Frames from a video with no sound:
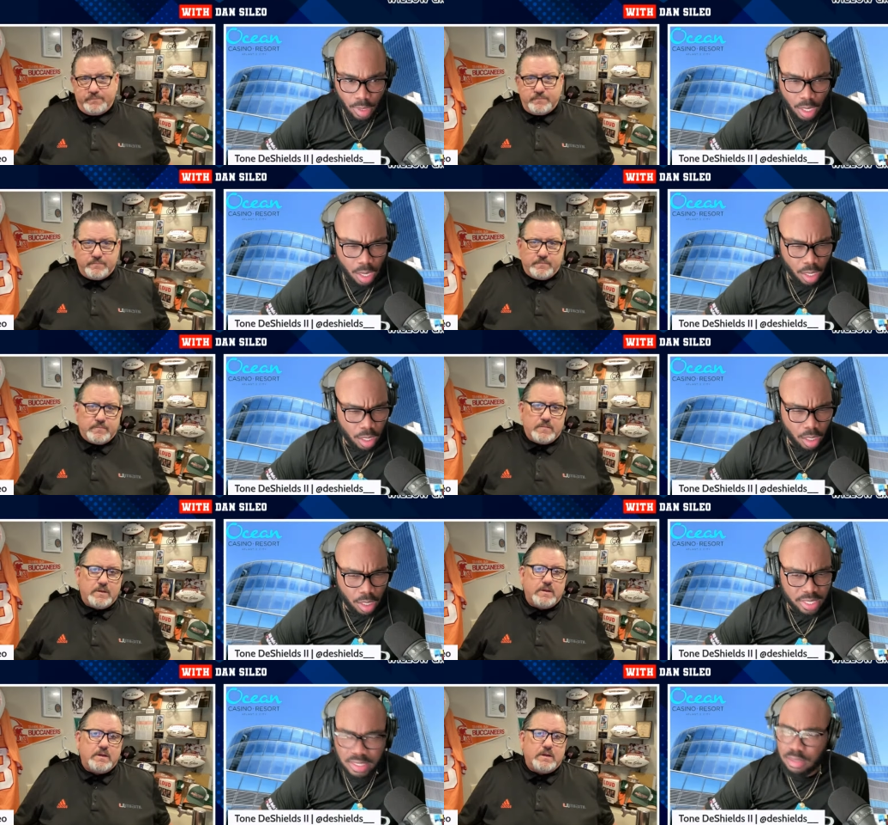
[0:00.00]

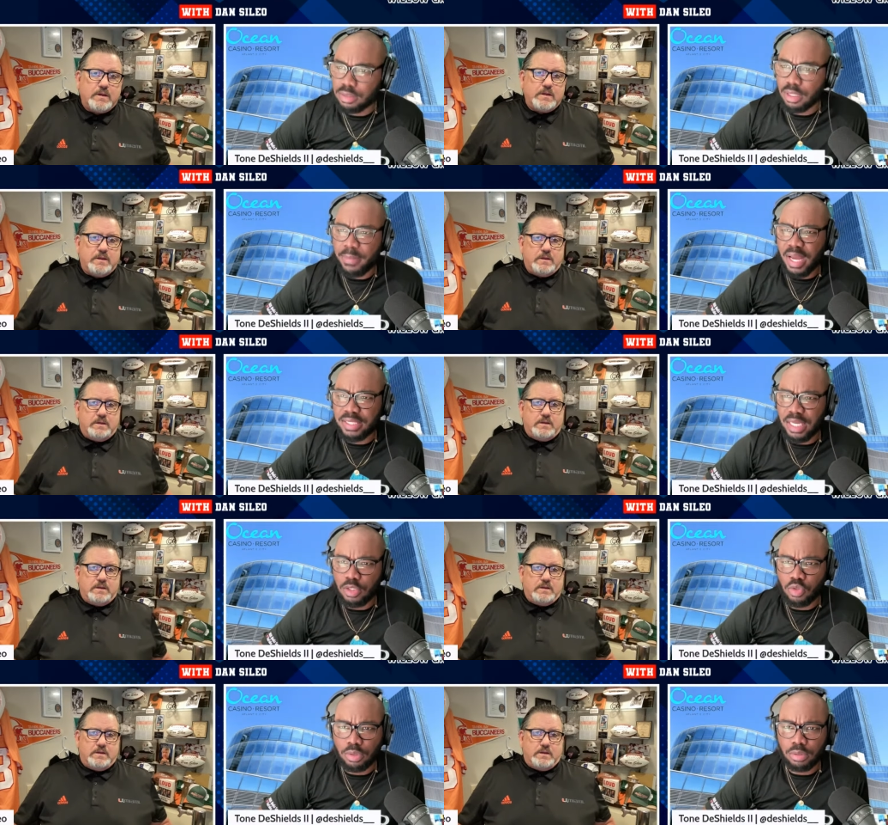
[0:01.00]
Speaker 1: Uh, is it? I'm not
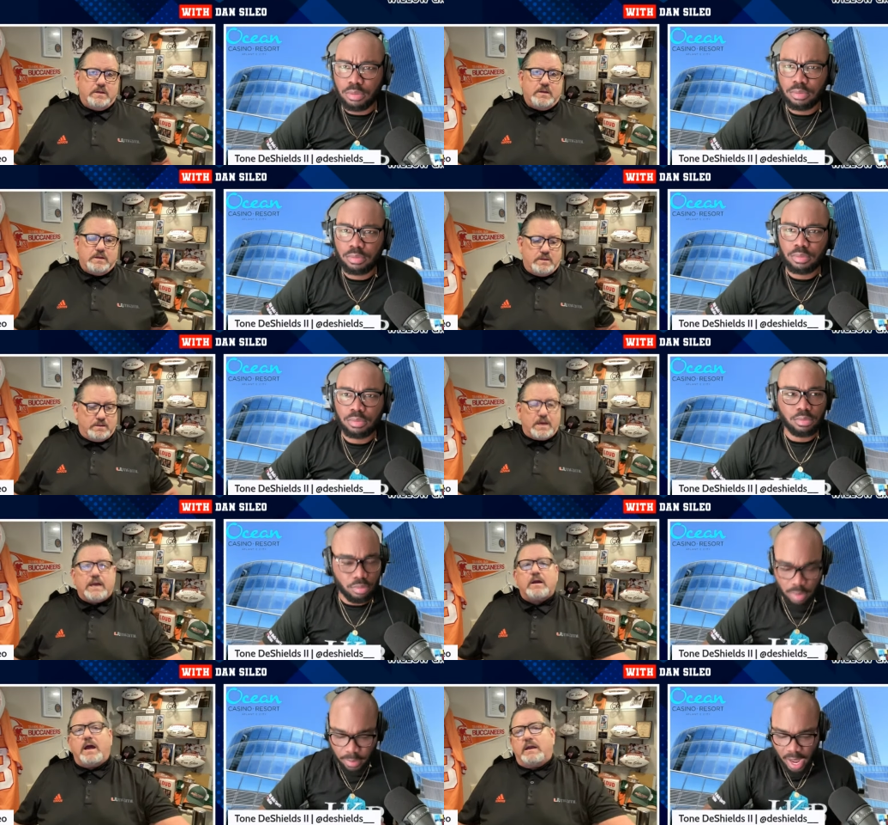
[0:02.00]
entirely sure.
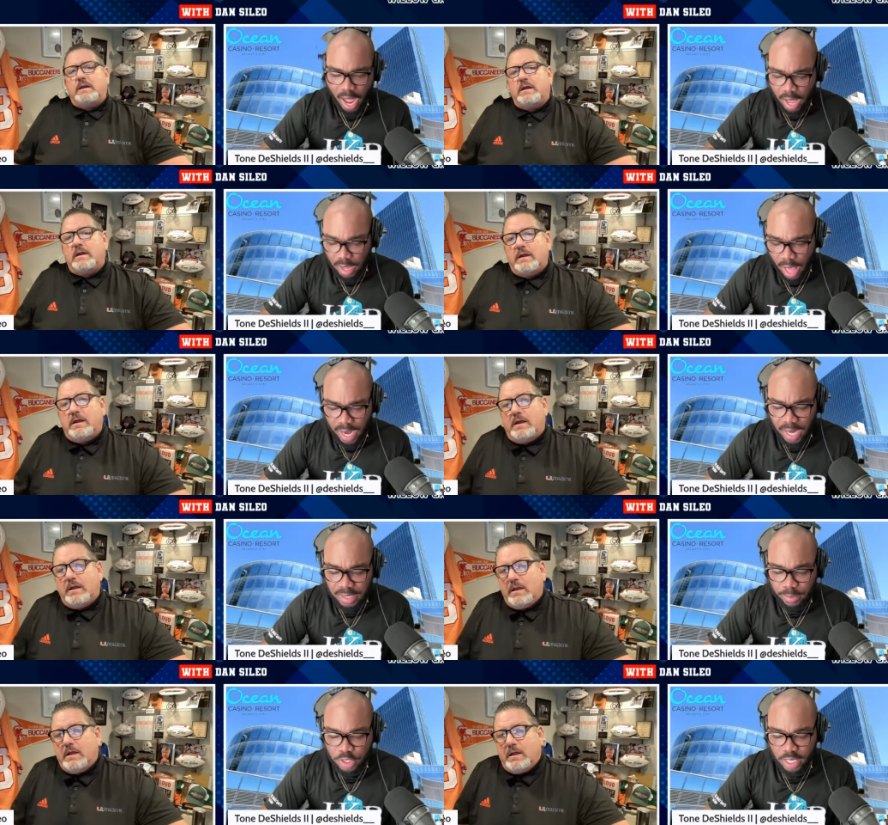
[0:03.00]
Okay, go right, I, I, I
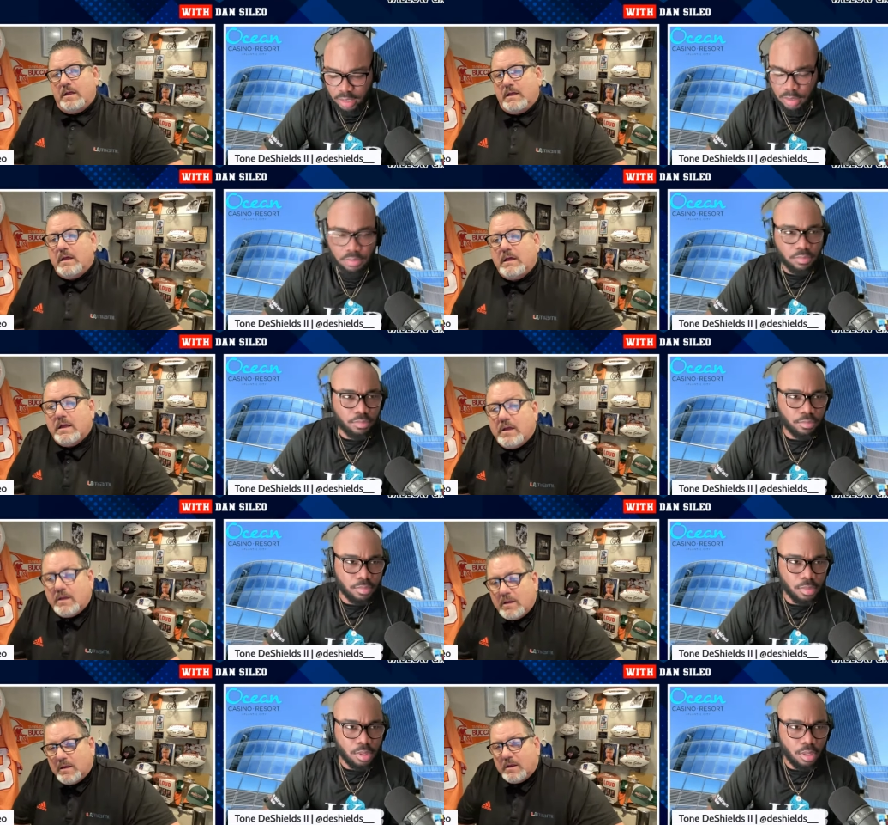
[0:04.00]
could double check it though.
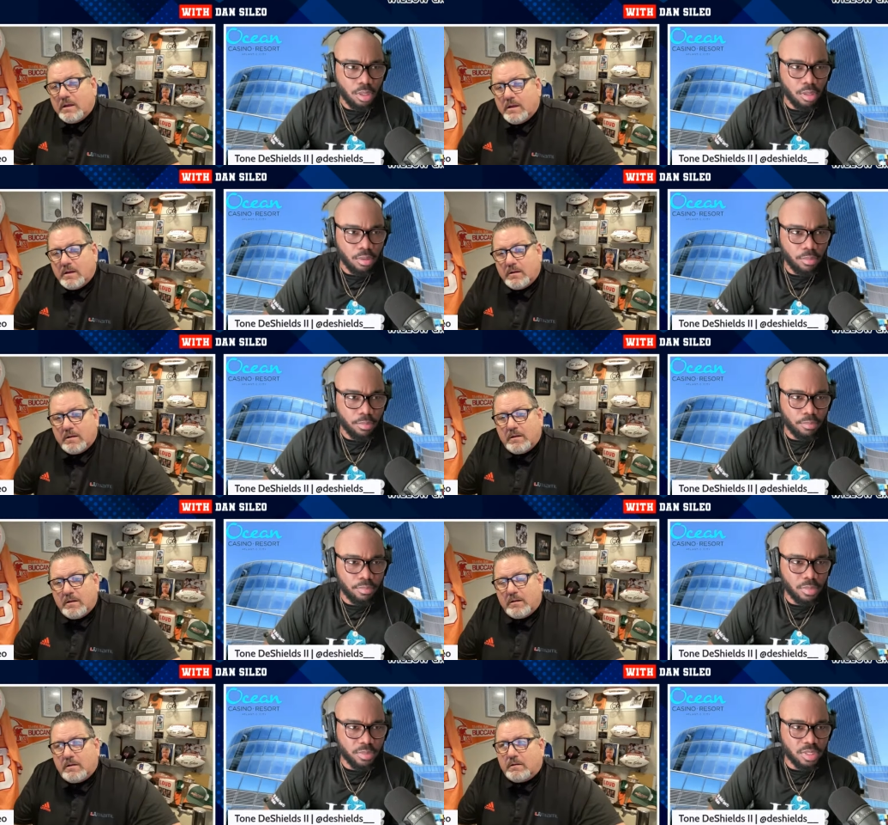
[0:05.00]

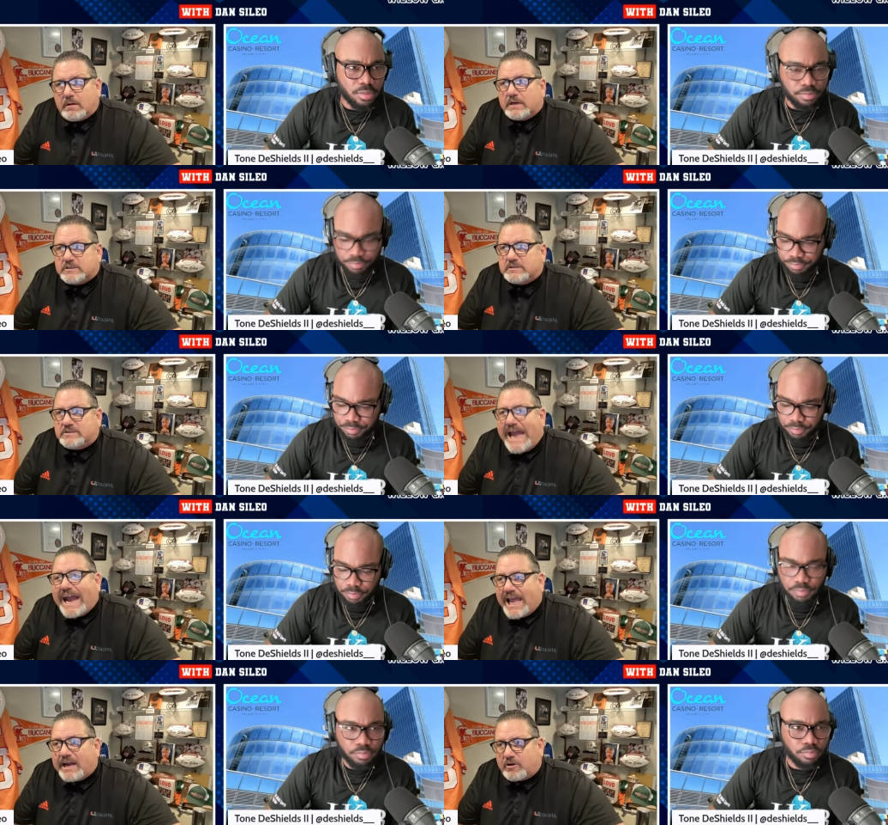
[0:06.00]
Let me see.
Speaker 2: Because
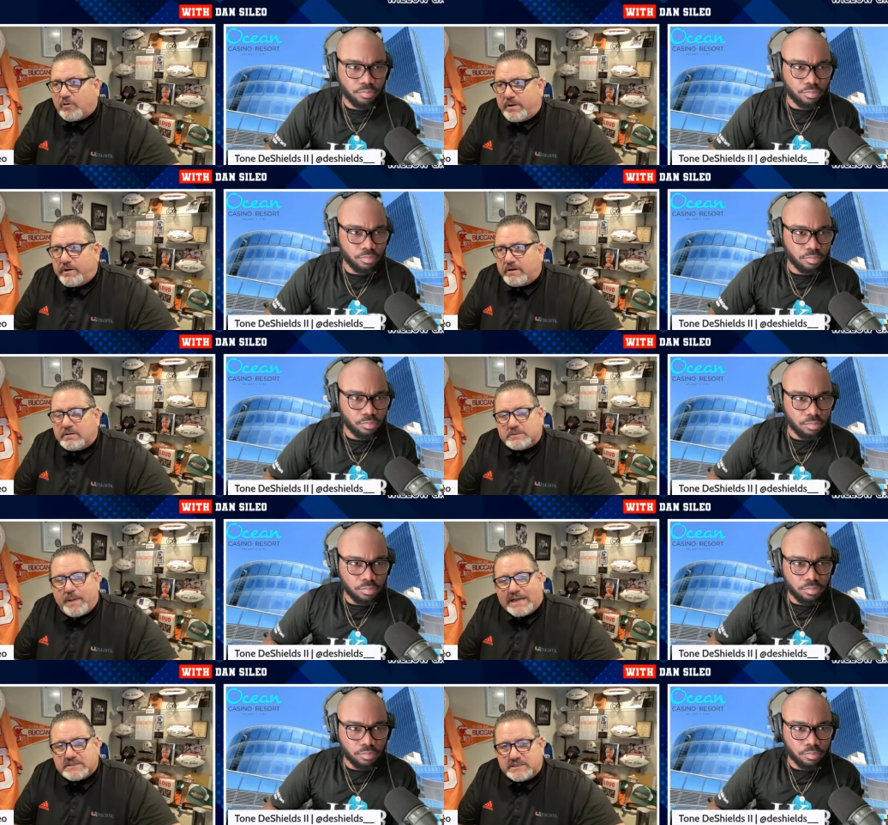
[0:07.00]
Dak had a career year this
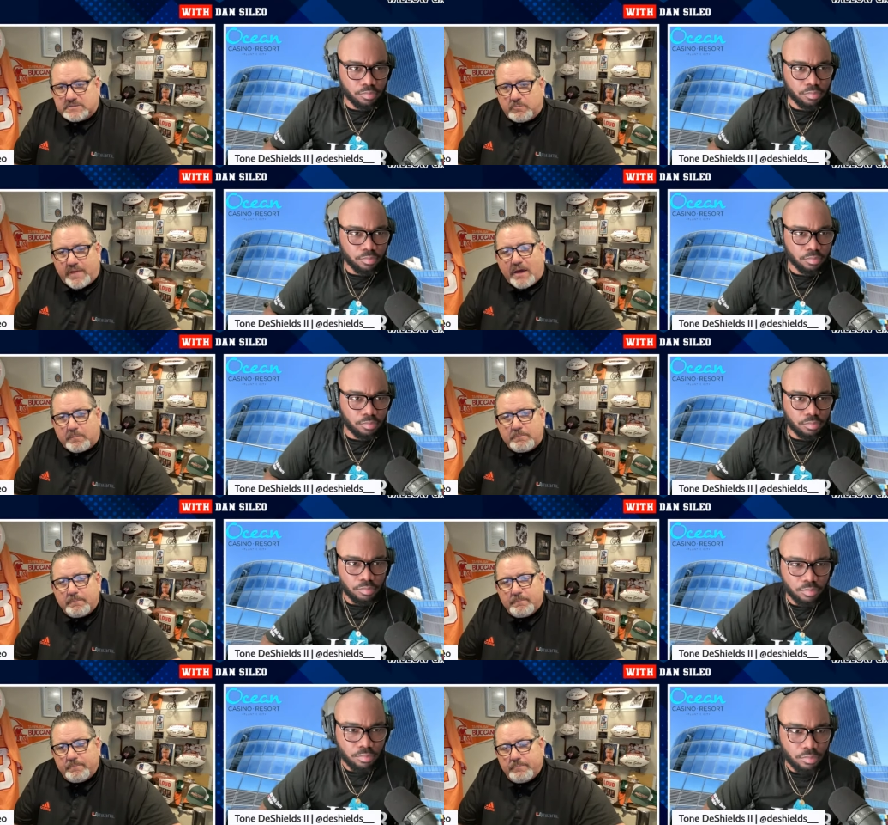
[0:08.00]
past season without him.
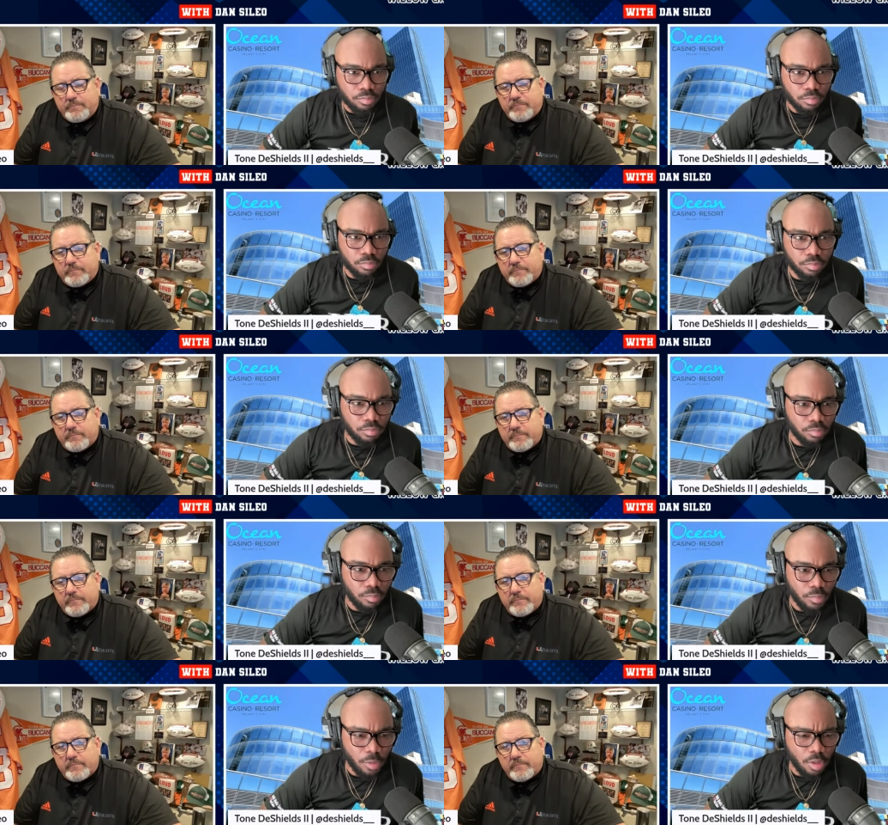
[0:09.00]

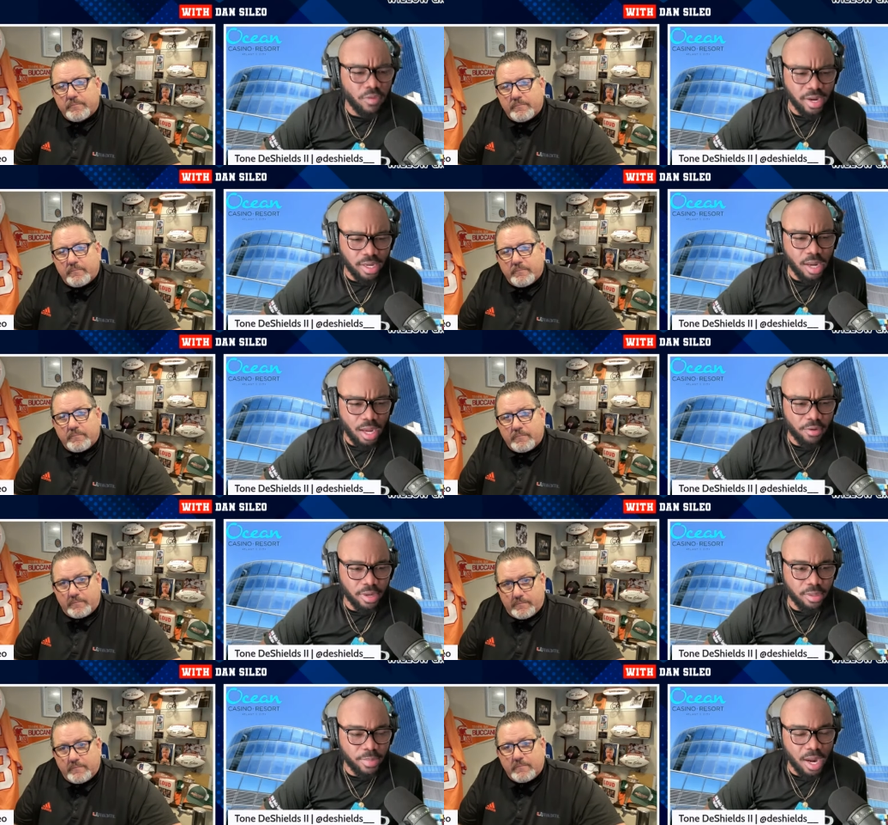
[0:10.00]
Speaker 1: Right, I
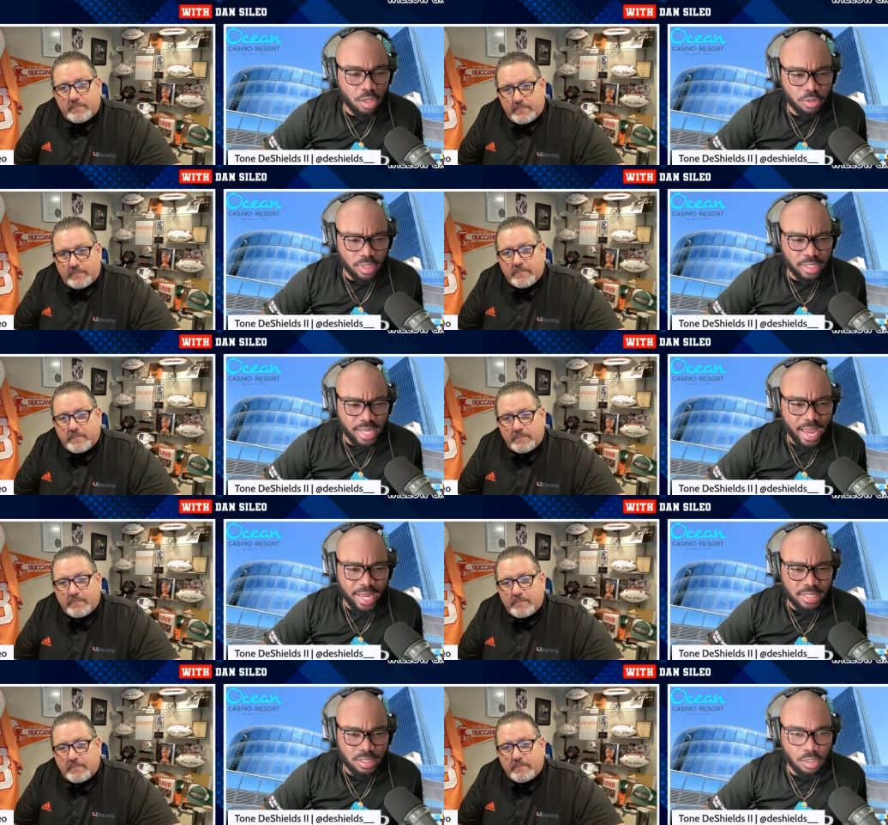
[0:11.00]
agree, but I also think Dak has, you